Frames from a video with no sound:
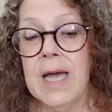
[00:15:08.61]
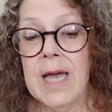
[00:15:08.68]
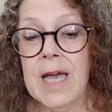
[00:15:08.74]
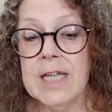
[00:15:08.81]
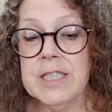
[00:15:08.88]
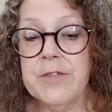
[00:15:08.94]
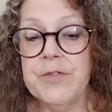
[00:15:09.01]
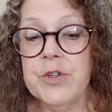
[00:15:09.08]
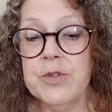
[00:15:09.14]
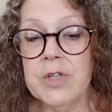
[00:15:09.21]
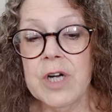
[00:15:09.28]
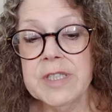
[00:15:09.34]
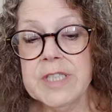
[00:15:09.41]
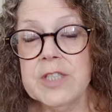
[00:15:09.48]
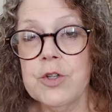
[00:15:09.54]
And if you
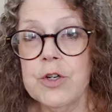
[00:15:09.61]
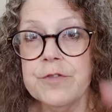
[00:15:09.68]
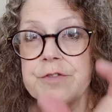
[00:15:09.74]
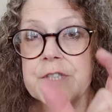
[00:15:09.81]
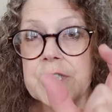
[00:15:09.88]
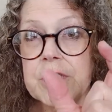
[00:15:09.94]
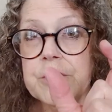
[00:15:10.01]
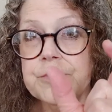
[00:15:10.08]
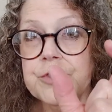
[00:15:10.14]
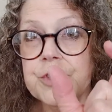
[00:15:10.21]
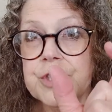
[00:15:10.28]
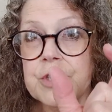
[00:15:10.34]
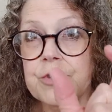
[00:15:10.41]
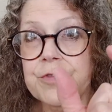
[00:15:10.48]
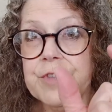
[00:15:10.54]
cut it off till you've
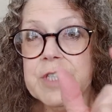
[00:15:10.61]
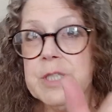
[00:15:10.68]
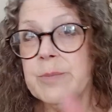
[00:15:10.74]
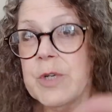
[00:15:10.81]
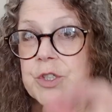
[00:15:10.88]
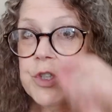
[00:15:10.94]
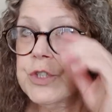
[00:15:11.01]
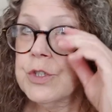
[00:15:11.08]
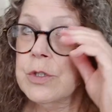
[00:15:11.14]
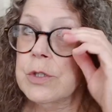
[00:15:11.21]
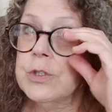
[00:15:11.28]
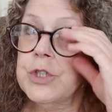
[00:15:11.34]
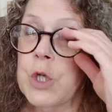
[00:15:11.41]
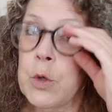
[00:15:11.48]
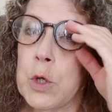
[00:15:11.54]
just got this much
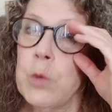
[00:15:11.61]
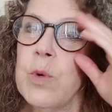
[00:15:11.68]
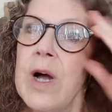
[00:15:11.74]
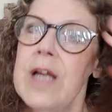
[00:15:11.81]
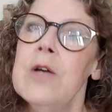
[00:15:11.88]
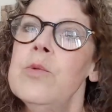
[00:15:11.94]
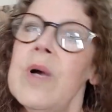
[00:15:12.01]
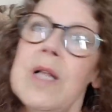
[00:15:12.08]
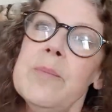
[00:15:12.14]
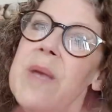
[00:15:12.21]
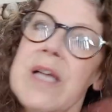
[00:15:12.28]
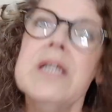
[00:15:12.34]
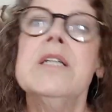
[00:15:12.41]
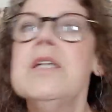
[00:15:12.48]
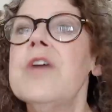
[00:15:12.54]
choke wire, well,
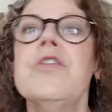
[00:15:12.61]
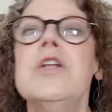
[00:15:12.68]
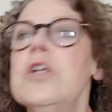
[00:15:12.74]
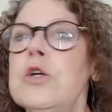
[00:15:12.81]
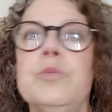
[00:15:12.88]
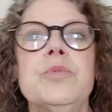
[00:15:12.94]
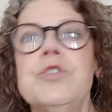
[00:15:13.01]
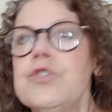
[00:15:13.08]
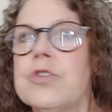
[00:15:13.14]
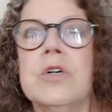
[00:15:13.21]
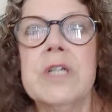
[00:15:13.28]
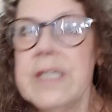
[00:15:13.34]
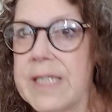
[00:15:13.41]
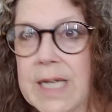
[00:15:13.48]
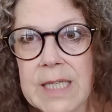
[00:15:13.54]
make another loop and
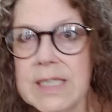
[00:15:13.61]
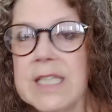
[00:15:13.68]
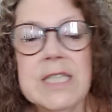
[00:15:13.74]
try again.